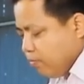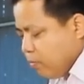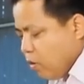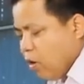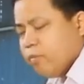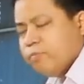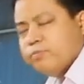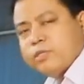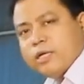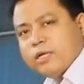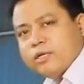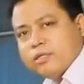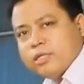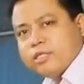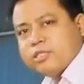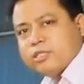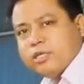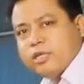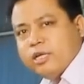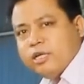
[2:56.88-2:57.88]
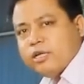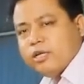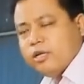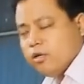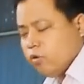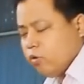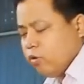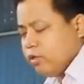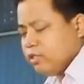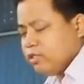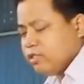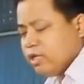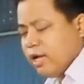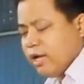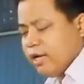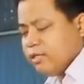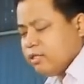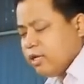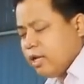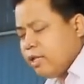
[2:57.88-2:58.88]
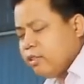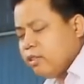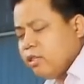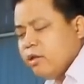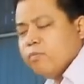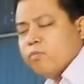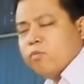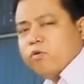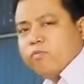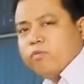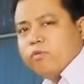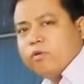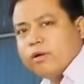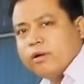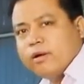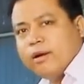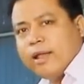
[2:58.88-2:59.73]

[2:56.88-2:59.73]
object, this needle coincides and they move